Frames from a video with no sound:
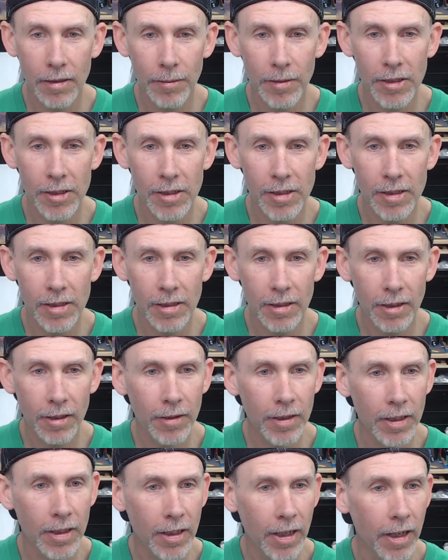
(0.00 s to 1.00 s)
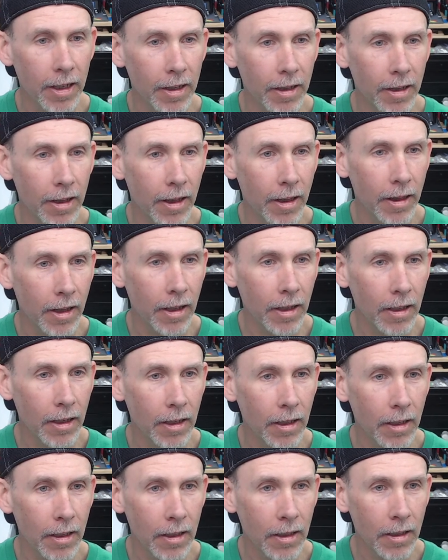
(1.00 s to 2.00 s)
Let me just go in and edit the
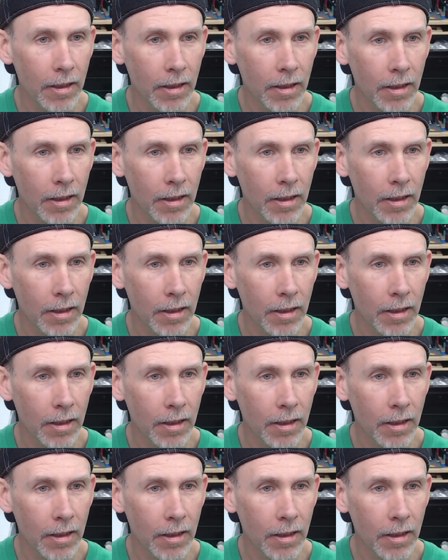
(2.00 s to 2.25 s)
thing.